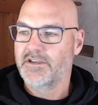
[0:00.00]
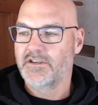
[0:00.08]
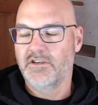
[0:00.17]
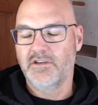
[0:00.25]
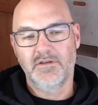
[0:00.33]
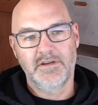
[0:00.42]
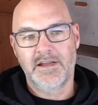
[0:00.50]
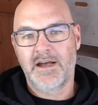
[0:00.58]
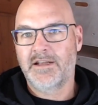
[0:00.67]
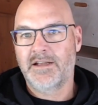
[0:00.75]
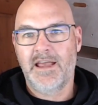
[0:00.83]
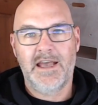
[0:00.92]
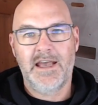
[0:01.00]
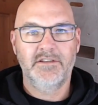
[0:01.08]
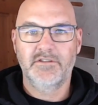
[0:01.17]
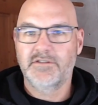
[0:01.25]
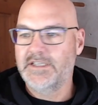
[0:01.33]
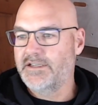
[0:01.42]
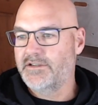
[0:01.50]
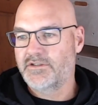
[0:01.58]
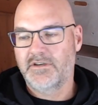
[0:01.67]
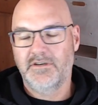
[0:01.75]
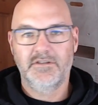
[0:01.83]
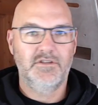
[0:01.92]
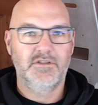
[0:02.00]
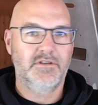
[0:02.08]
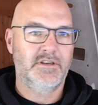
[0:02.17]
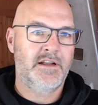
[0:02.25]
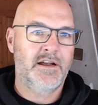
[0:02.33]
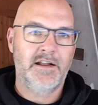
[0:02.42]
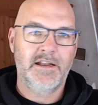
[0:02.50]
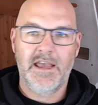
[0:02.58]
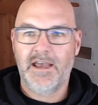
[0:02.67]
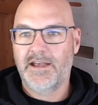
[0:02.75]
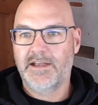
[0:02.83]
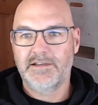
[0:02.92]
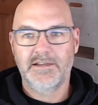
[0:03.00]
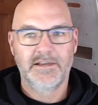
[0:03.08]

You cannot add your t-shirts. You cannot add,